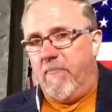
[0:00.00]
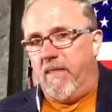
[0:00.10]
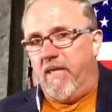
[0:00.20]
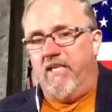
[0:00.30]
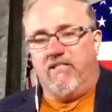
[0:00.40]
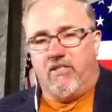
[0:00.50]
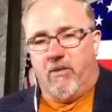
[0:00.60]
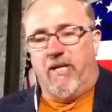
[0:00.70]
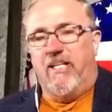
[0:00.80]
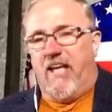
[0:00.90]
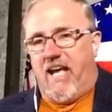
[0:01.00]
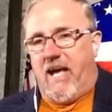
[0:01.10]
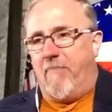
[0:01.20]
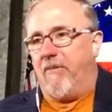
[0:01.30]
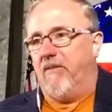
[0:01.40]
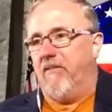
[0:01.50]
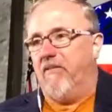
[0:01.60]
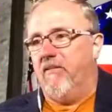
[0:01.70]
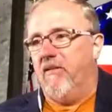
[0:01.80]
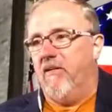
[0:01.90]
is going to happen.
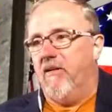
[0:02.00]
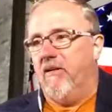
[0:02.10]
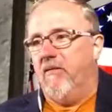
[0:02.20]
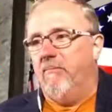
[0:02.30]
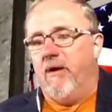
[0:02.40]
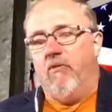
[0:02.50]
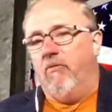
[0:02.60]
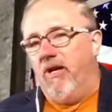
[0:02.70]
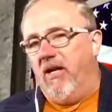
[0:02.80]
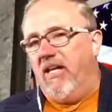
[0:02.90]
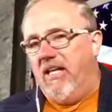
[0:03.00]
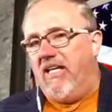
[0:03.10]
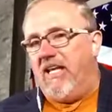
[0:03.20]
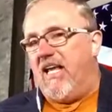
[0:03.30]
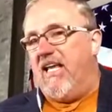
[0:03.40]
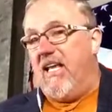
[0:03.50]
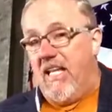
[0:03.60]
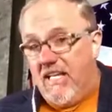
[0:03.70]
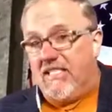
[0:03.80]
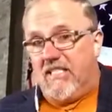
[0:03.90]
But will it and
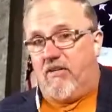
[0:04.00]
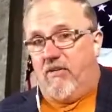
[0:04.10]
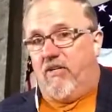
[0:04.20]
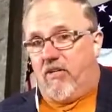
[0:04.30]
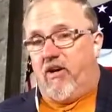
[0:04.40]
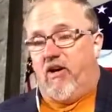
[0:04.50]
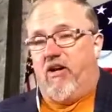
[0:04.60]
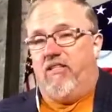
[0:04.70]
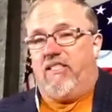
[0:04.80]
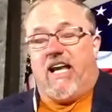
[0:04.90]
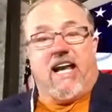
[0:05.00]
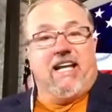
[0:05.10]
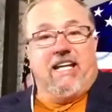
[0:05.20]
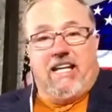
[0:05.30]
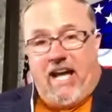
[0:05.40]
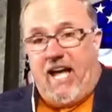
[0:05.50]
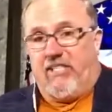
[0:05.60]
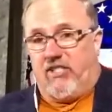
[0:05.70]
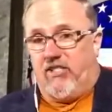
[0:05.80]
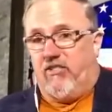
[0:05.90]
is it going to cause a
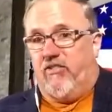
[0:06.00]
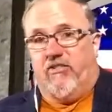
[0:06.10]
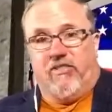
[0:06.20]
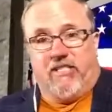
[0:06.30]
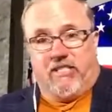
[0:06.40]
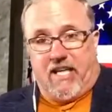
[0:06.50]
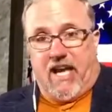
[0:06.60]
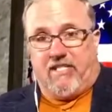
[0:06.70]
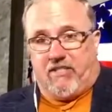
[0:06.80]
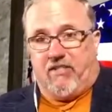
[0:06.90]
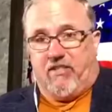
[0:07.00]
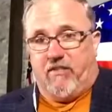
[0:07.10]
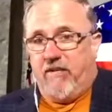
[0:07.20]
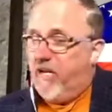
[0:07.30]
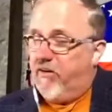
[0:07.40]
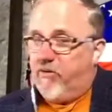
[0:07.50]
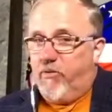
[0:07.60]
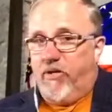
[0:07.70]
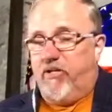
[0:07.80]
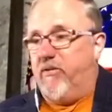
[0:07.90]
national disaster? Now,
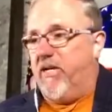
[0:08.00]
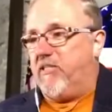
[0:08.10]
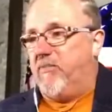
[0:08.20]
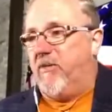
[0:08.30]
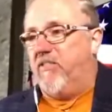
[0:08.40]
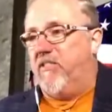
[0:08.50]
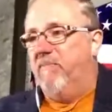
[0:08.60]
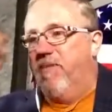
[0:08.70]
according to experts,